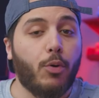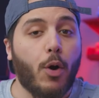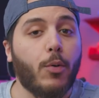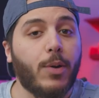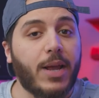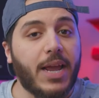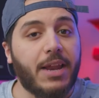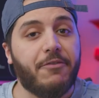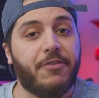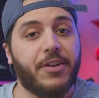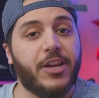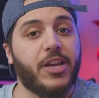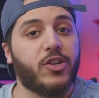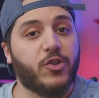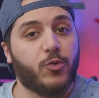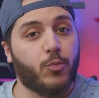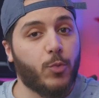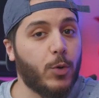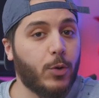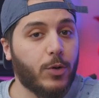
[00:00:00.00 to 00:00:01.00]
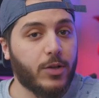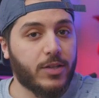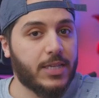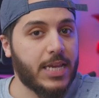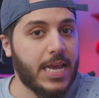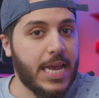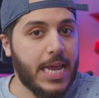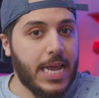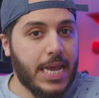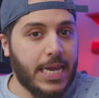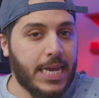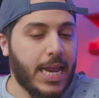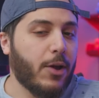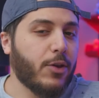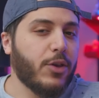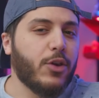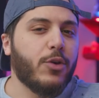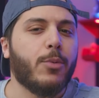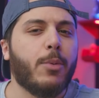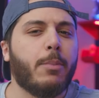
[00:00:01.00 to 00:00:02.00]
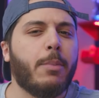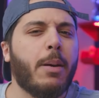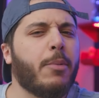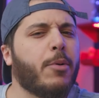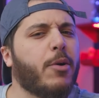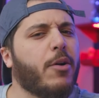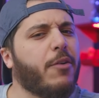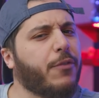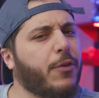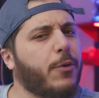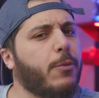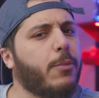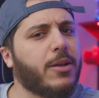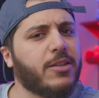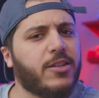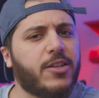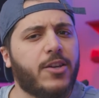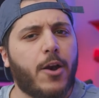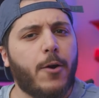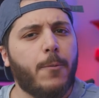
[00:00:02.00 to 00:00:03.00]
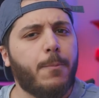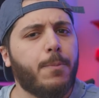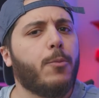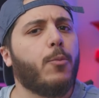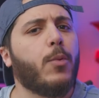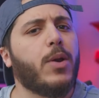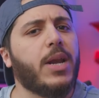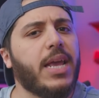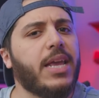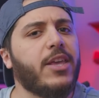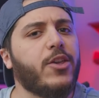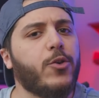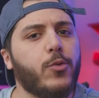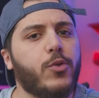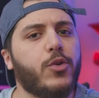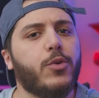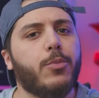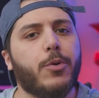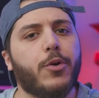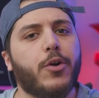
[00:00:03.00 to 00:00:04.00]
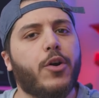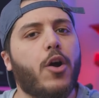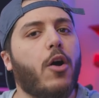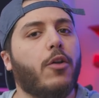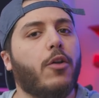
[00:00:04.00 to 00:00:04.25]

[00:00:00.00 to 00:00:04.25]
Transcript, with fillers: broke Nvidia's rules. Now, you remember a few months ago when a YouTuber